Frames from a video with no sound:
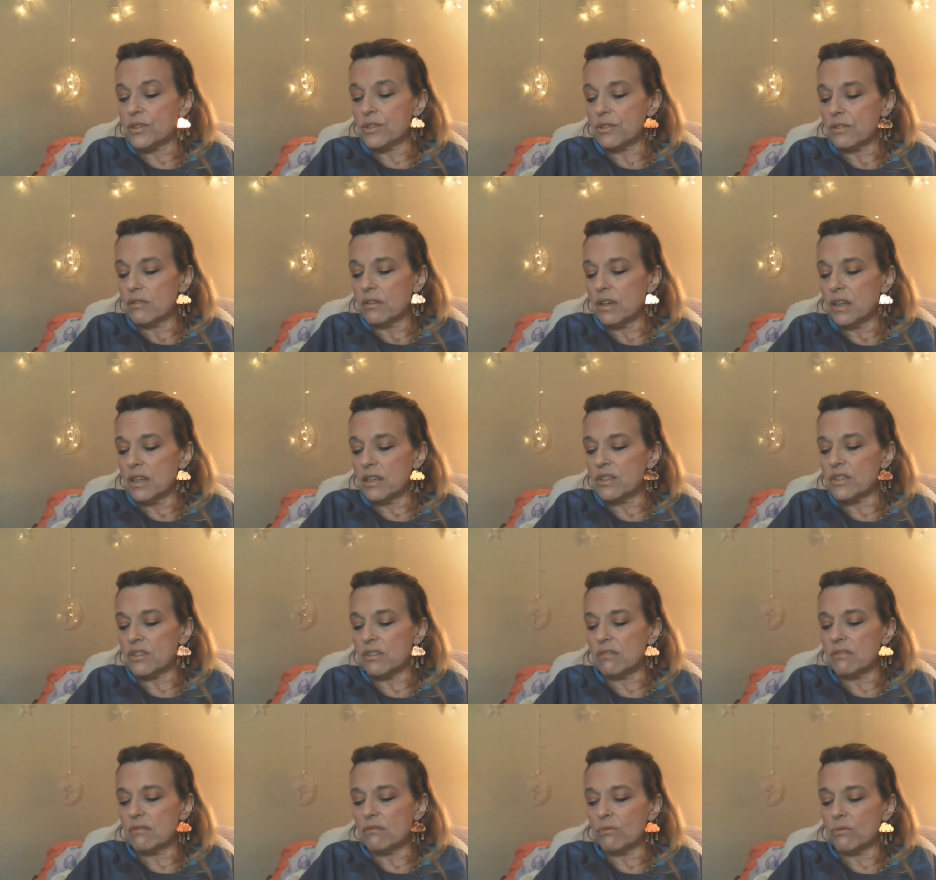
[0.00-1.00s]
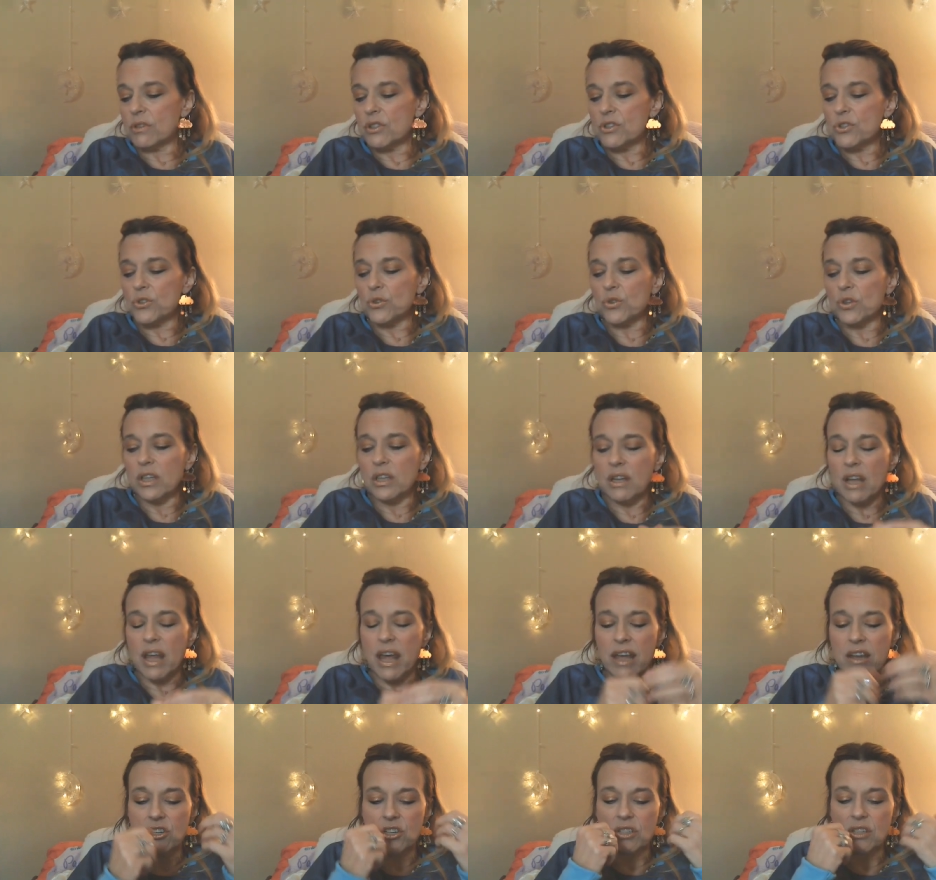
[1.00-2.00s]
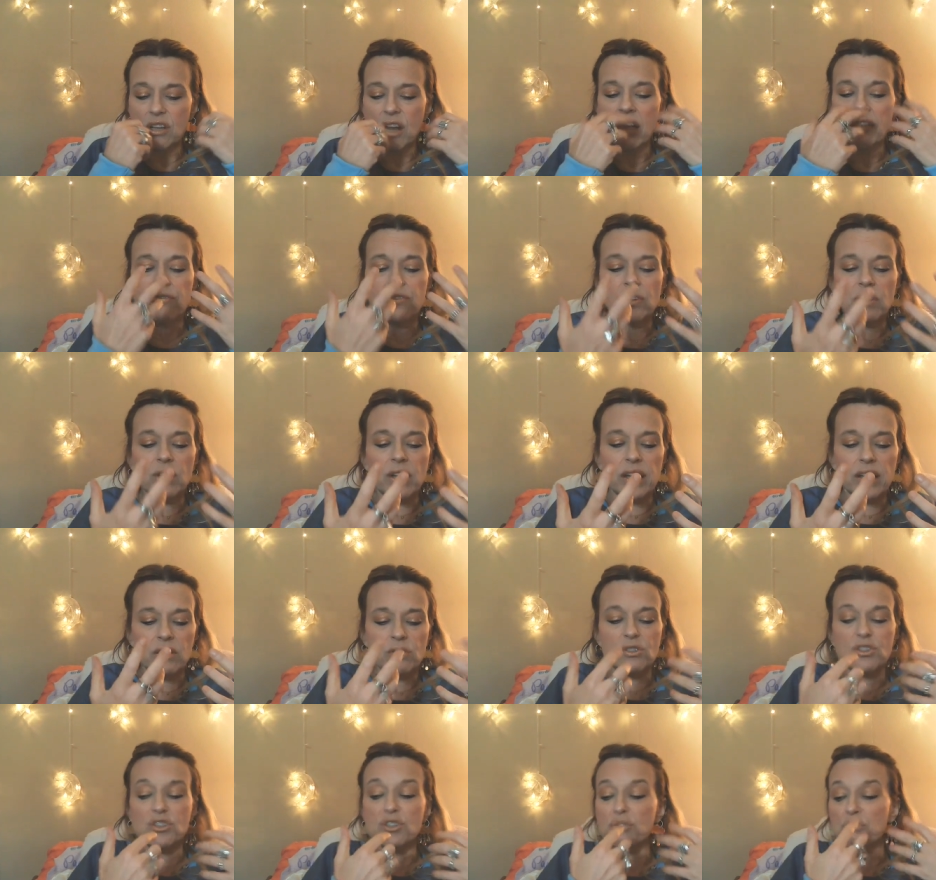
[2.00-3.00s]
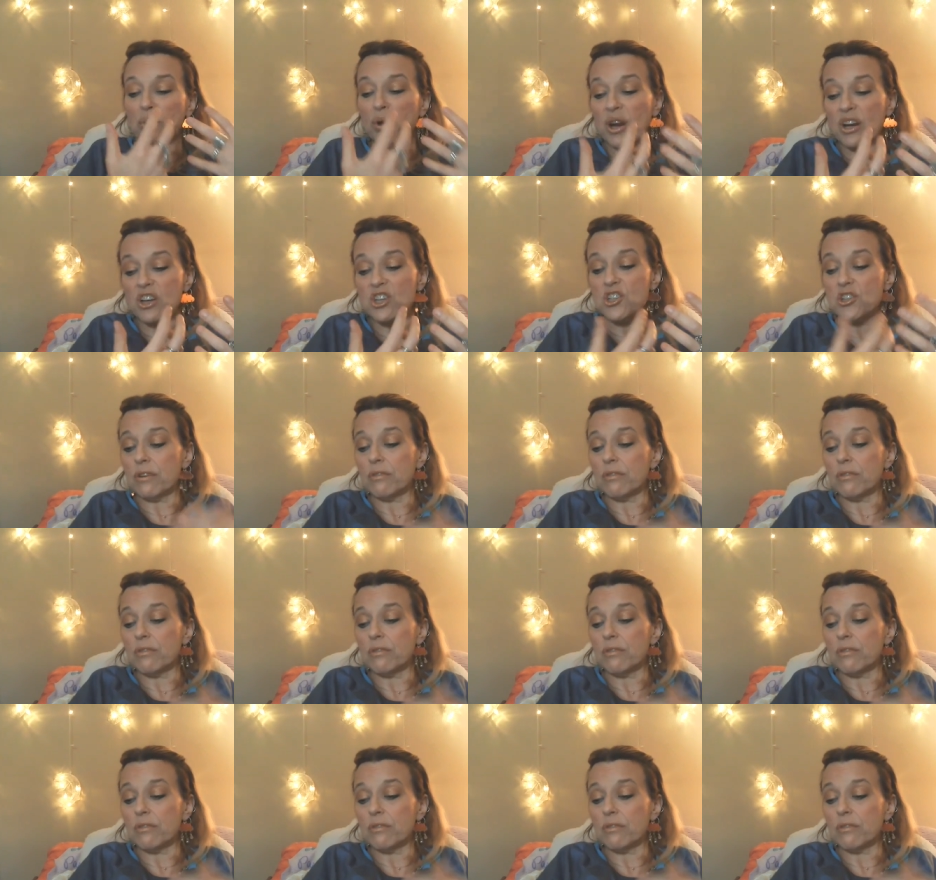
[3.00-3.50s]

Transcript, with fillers: It's retreat and just I feel like there's depression.